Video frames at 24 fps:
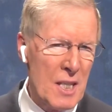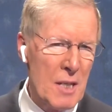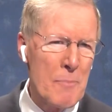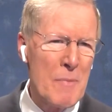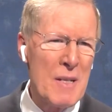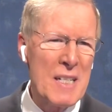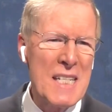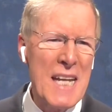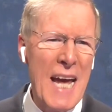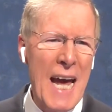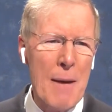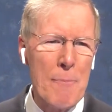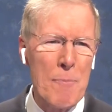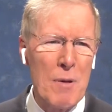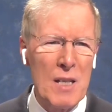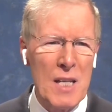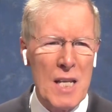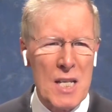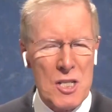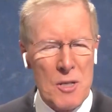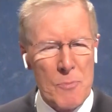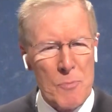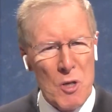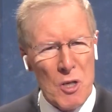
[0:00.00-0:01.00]
the
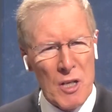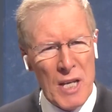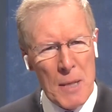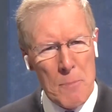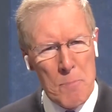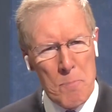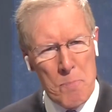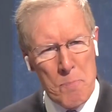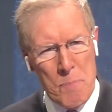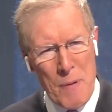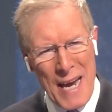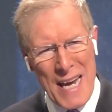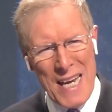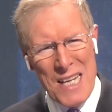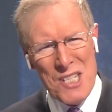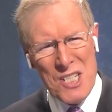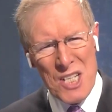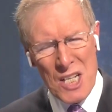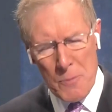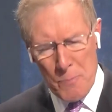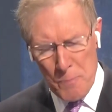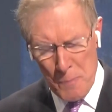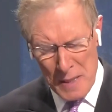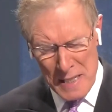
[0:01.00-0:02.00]
metabolism. You get
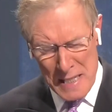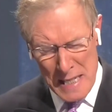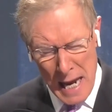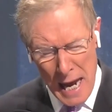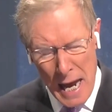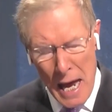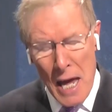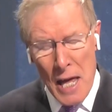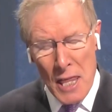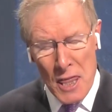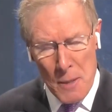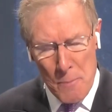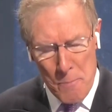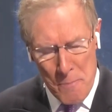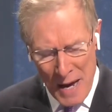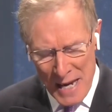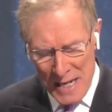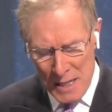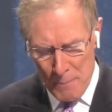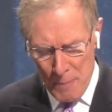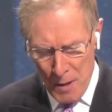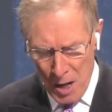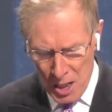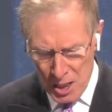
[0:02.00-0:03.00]
basic, the
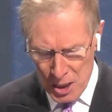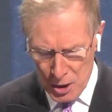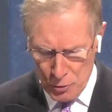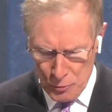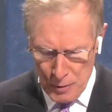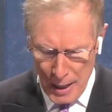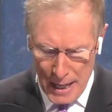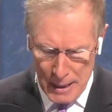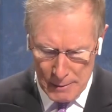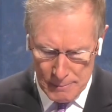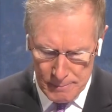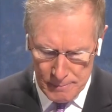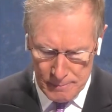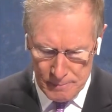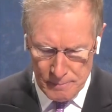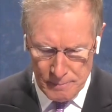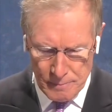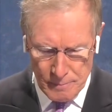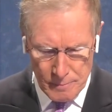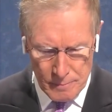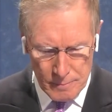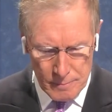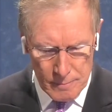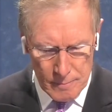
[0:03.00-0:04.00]
metabolic rate
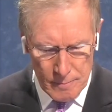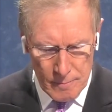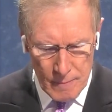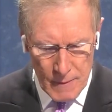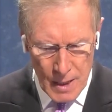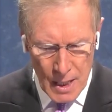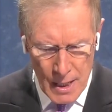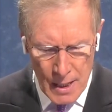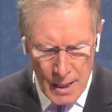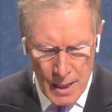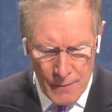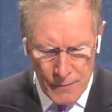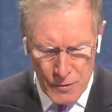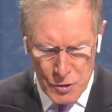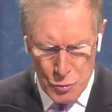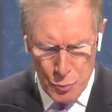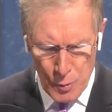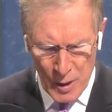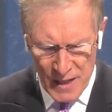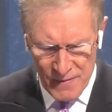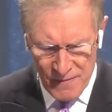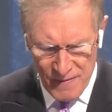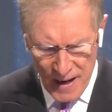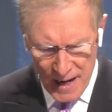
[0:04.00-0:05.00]
for
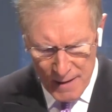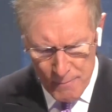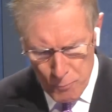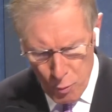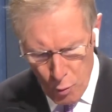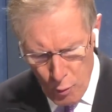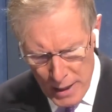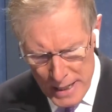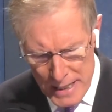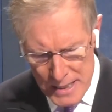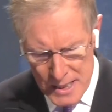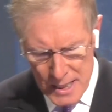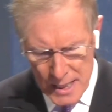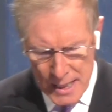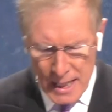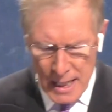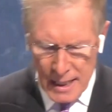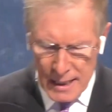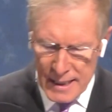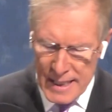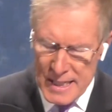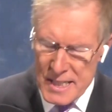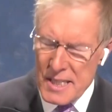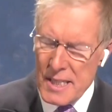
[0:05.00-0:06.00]
25 points.
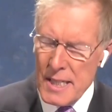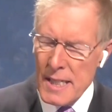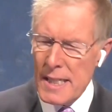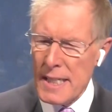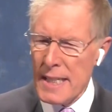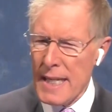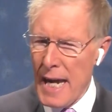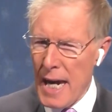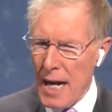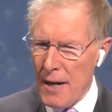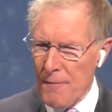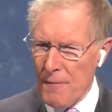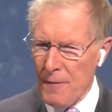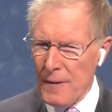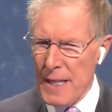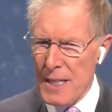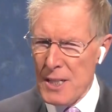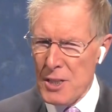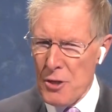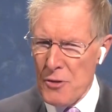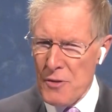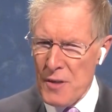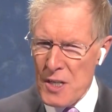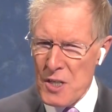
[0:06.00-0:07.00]
Listen
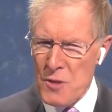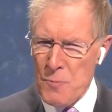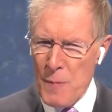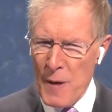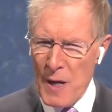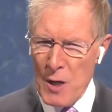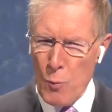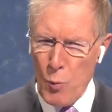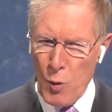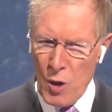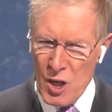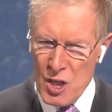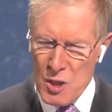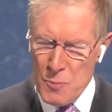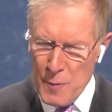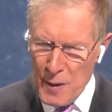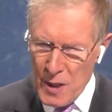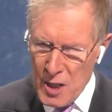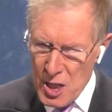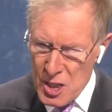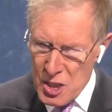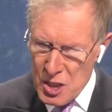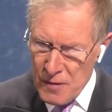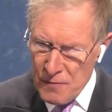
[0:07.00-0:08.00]
carefully to these big words
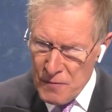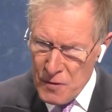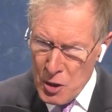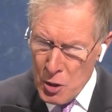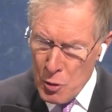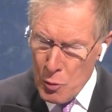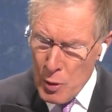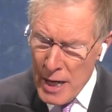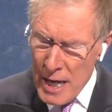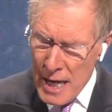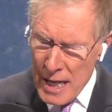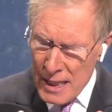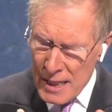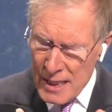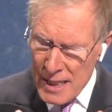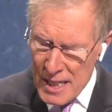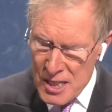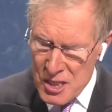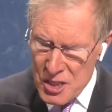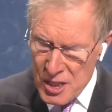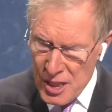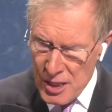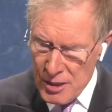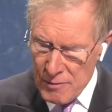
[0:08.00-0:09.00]
because if you
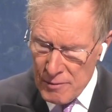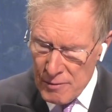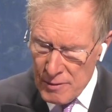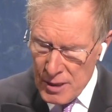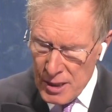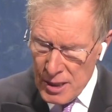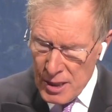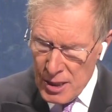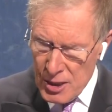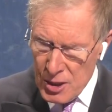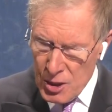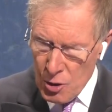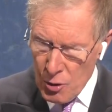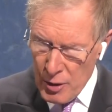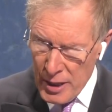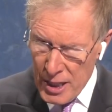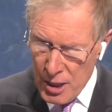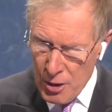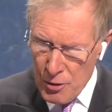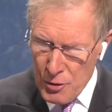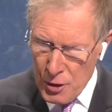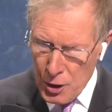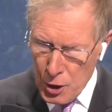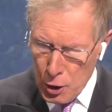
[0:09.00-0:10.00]
listen, you'll
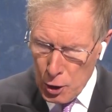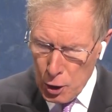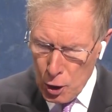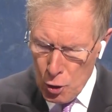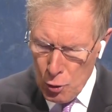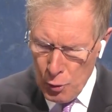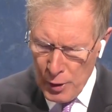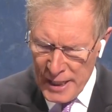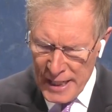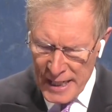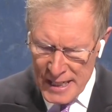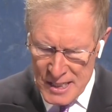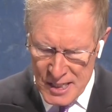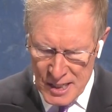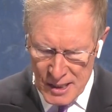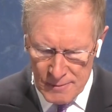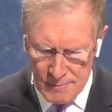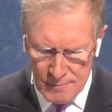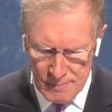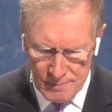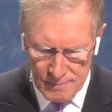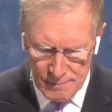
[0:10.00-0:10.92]
hear the clue in it.